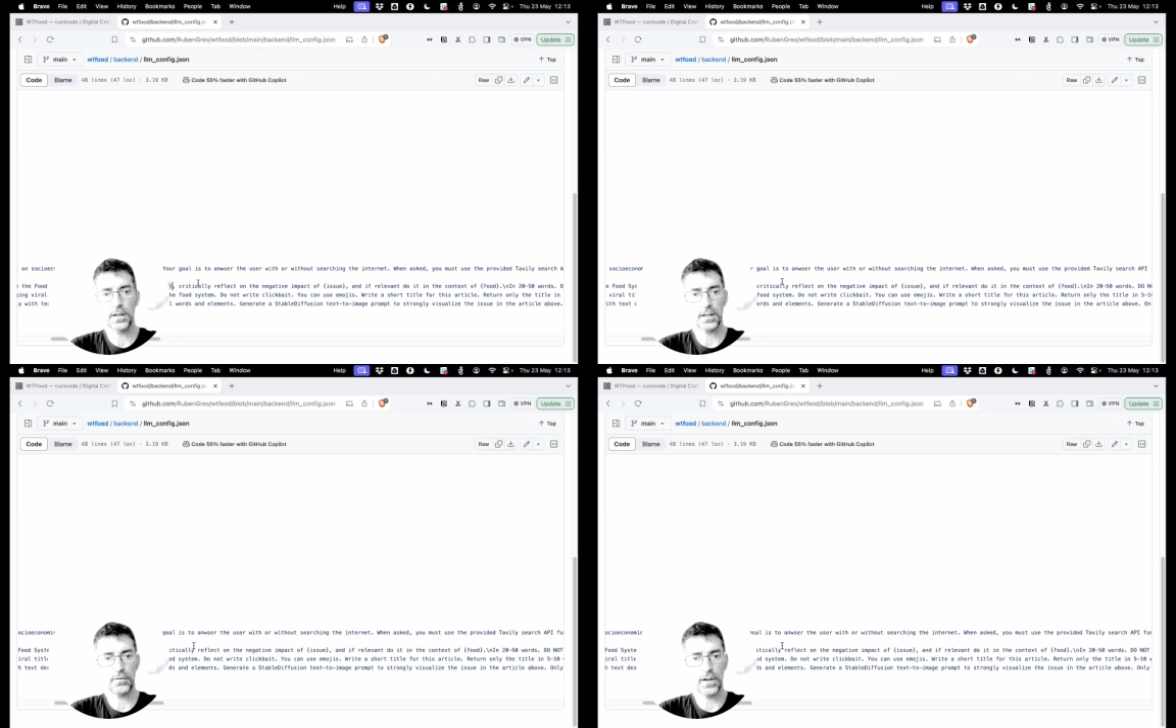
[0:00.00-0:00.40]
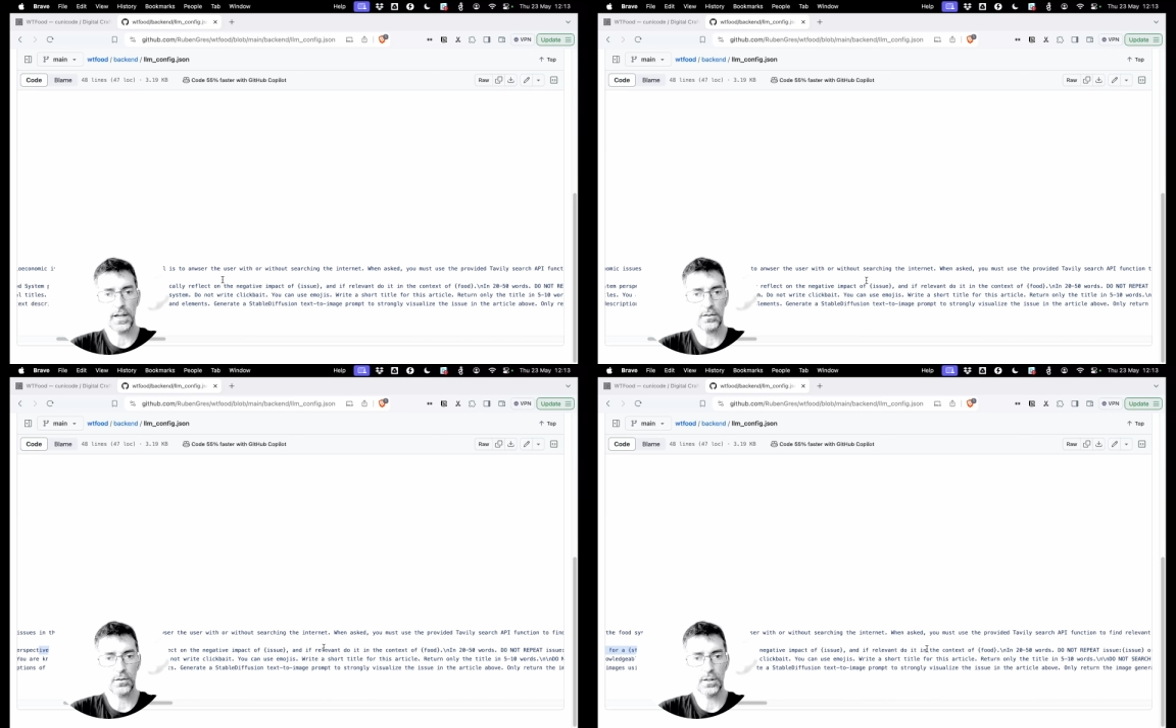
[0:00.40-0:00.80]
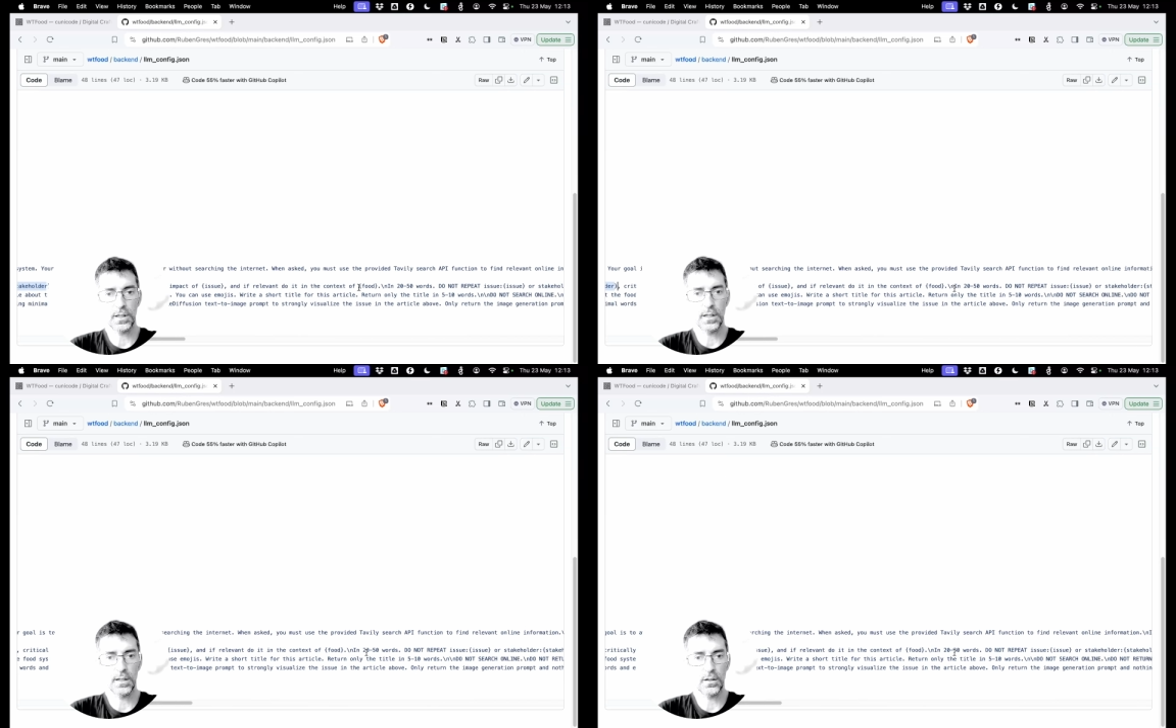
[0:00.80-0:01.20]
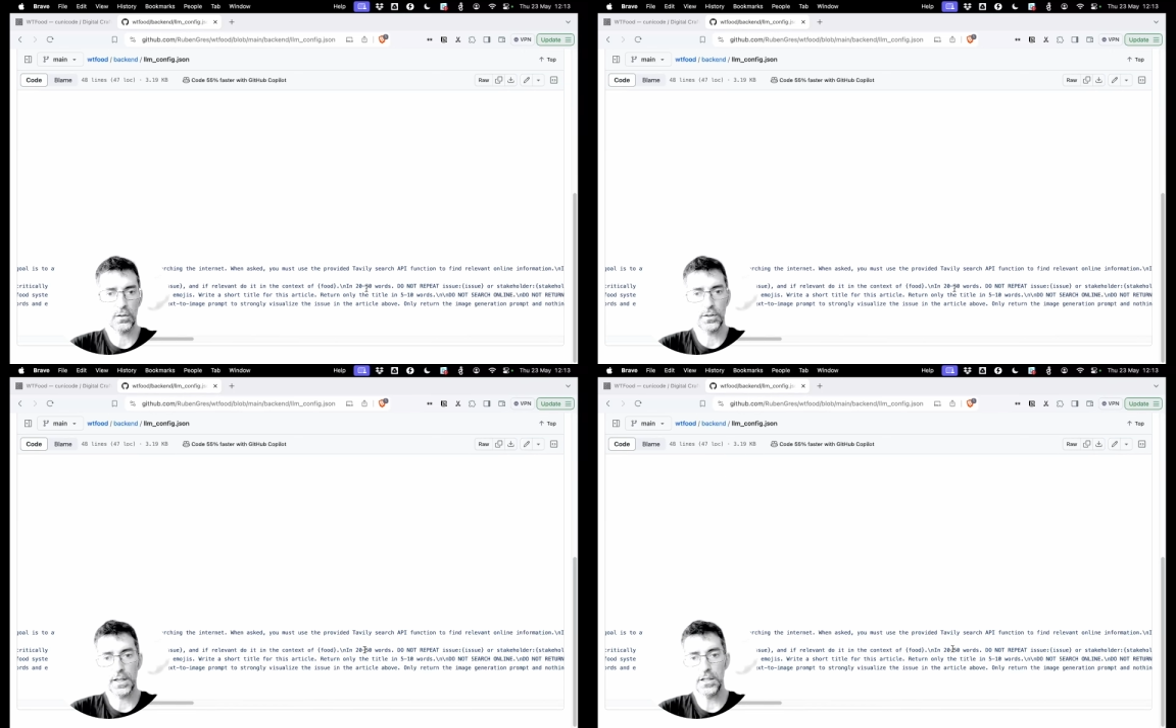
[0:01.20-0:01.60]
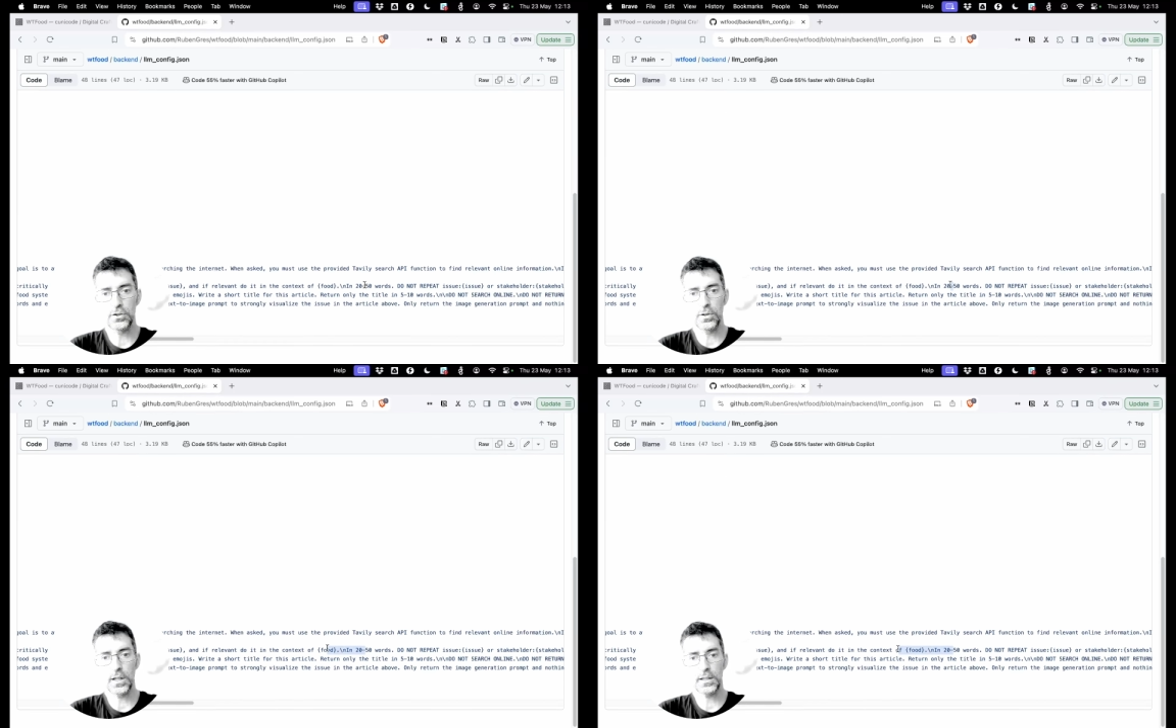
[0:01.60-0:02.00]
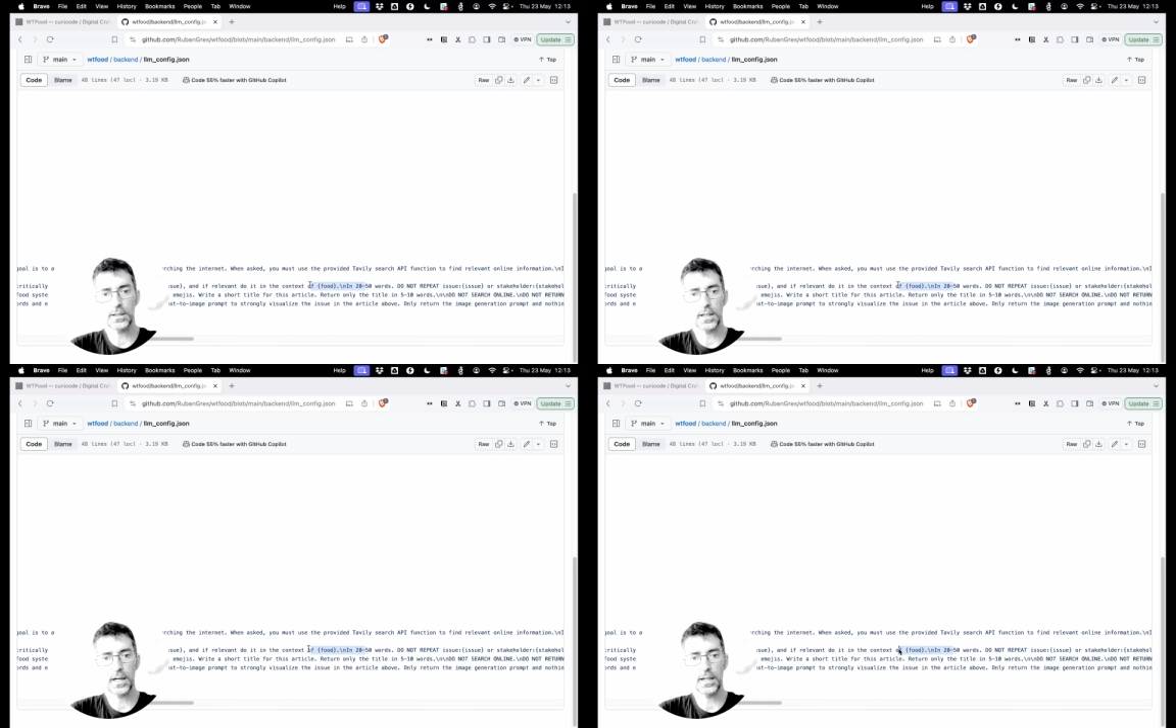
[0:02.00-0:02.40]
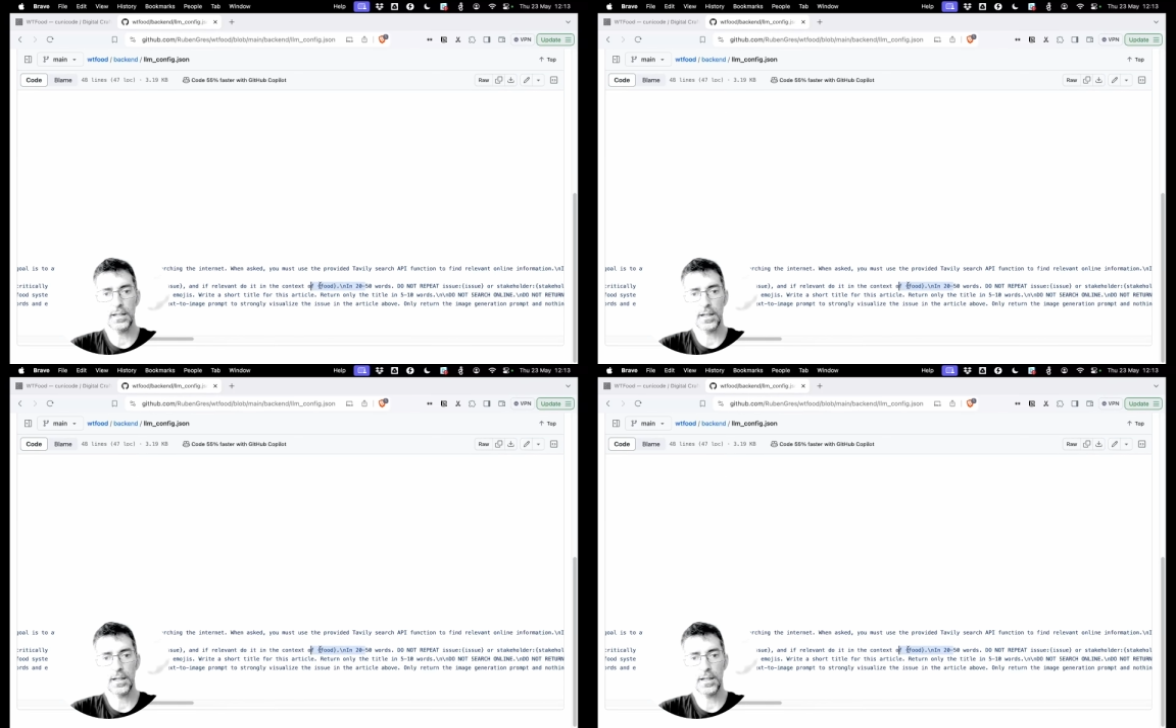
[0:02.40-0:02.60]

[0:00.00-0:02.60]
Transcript: reflect on the issue that is in hand,